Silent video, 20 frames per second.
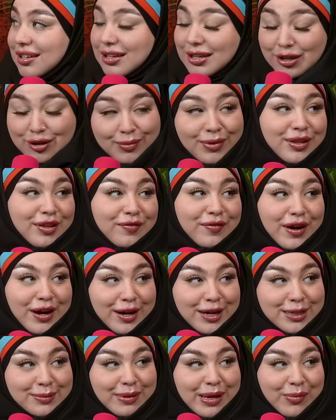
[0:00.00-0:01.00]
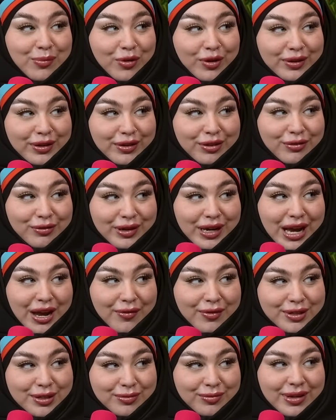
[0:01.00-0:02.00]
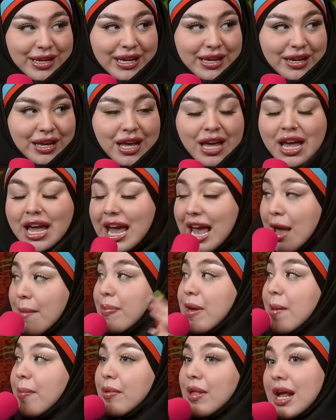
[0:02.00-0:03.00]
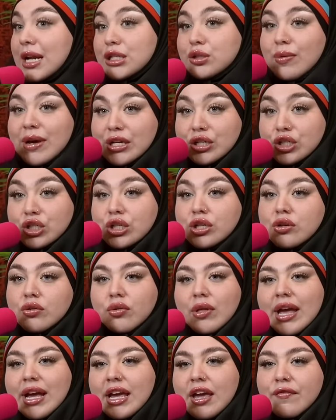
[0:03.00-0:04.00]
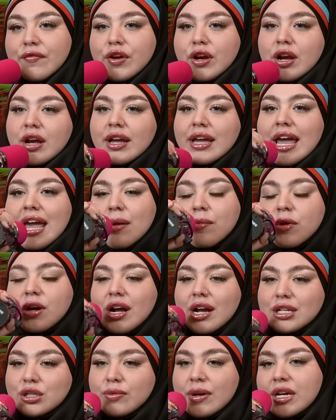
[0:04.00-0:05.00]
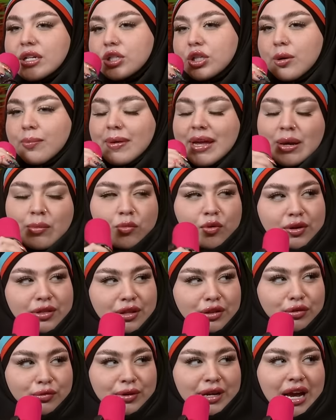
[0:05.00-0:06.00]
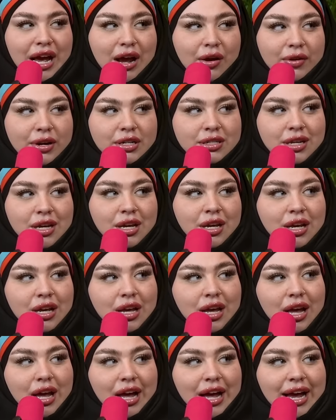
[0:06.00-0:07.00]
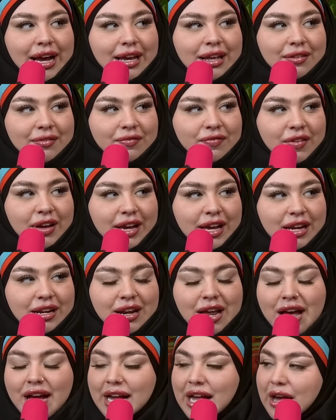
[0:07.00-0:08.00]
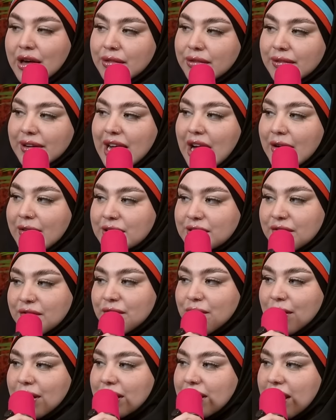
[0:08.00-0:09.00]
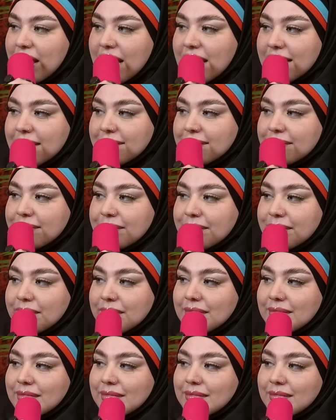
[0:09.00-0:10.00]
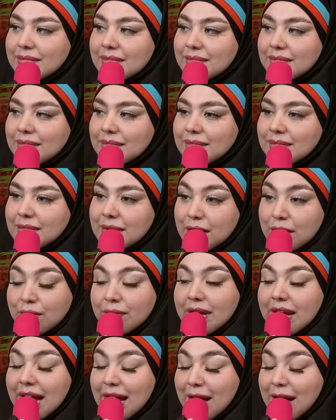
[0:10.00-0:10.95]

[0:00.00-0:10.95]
you motherfuckers play more than three hours a week. And people on Twitch too. Like if you're a gamer on Twitch, you're playing more than three hours. I can fucking knock out three hours of Fortnite in three